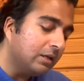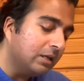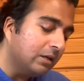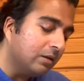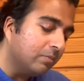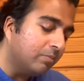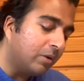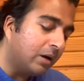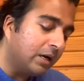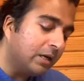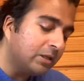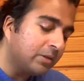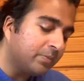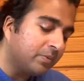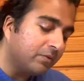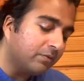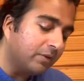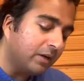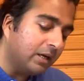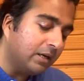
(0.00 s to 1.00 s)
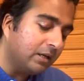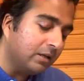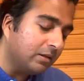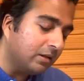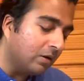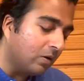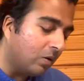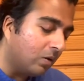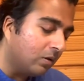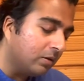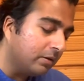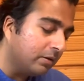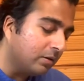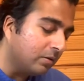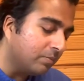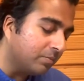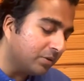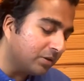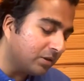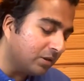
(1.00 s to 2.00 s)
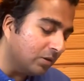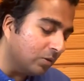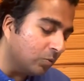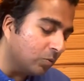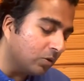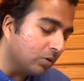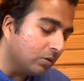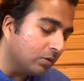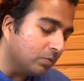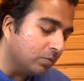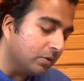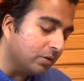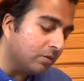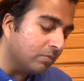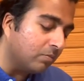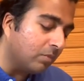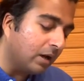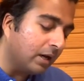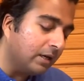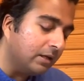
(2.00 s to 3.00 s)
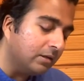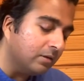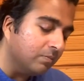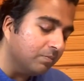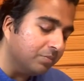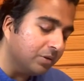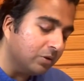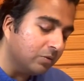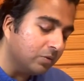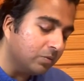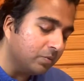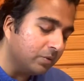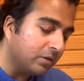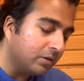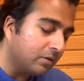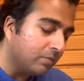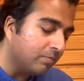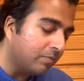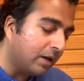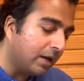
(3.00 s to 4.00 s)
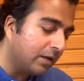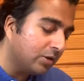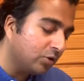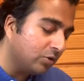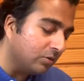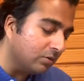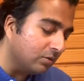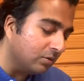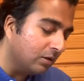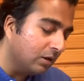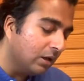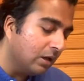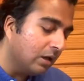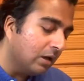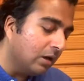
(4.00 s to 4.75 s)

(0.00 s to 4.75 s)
He abides pervading the all-encompassing world with a mind imbued with compassion,